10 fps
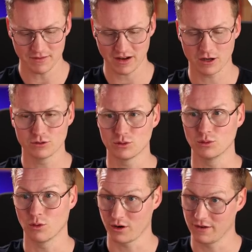If you go
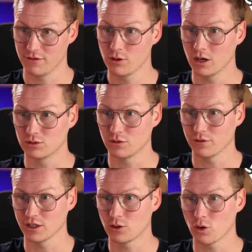to
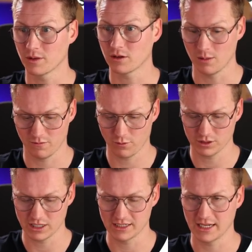
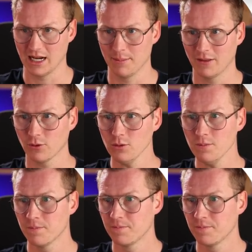ferdykorp.com/Elementor,